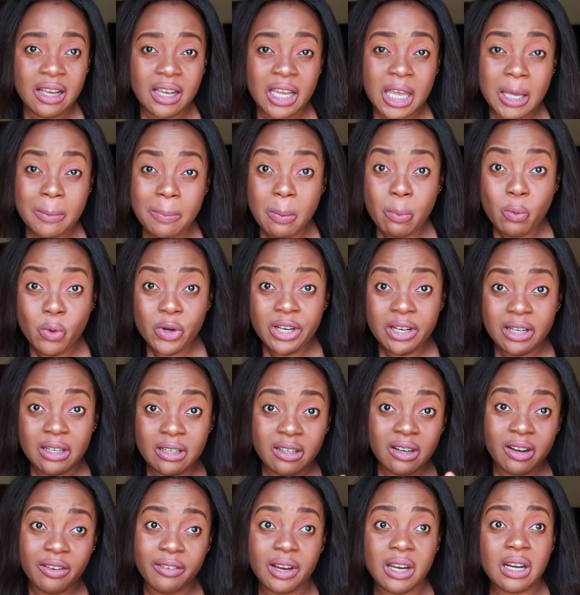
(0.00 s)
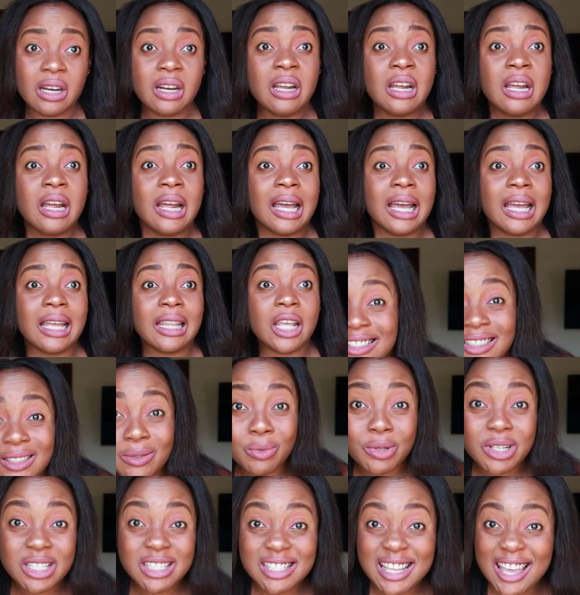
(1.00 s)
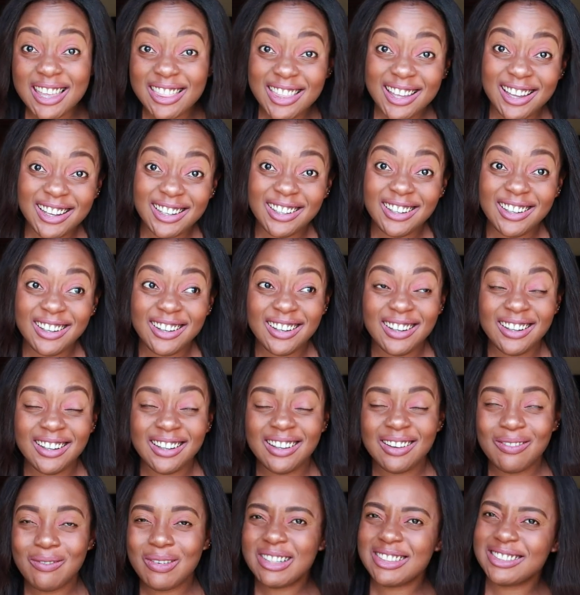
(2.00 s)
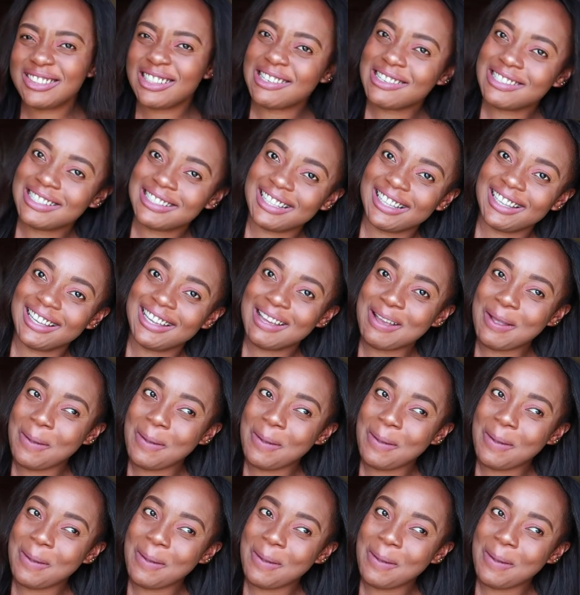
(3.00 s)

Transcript: Keep up with it, right? And I just want to say that, what does it say?